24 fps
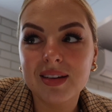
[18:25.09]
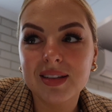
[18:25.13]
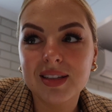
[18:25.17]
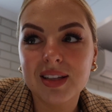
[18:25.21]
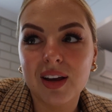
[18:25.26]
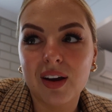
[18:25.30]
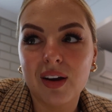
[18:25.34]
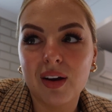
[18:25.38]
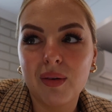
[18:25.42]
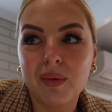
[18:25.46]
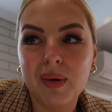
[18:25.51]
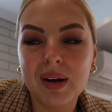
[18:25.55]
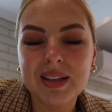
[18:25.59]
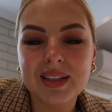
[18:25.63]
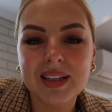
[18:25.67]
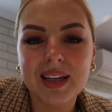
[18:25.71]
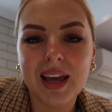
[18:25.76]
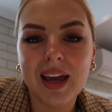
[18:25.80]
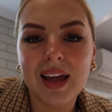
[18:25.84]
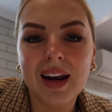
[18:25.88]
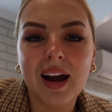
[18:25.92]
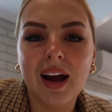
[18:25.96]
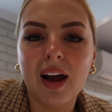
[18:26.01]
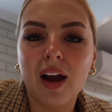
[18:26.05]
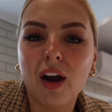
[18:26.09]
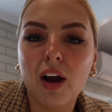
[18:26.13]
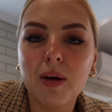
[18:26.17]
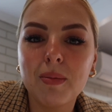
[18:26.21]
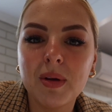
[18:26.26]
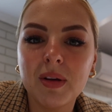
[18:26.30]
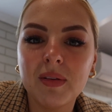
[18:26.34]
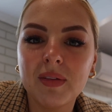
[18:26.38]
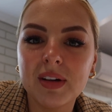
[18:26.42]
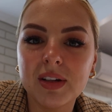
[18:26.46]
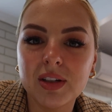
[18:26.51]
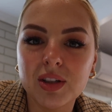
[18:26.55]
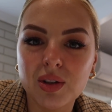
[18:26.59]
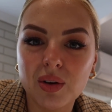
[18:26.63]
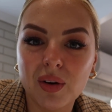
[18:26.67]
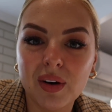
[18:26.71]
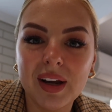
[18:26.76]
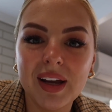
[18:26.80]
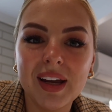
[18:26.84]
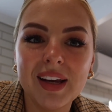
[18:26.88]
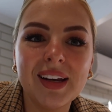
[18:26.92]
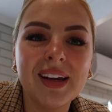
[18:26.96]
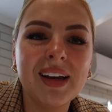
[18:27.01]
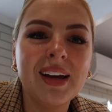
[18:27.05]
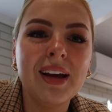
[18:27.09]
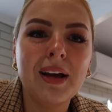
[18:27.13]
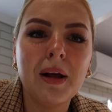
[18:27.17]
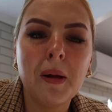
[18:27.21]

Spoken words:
So once again, I hope you've enjoyed.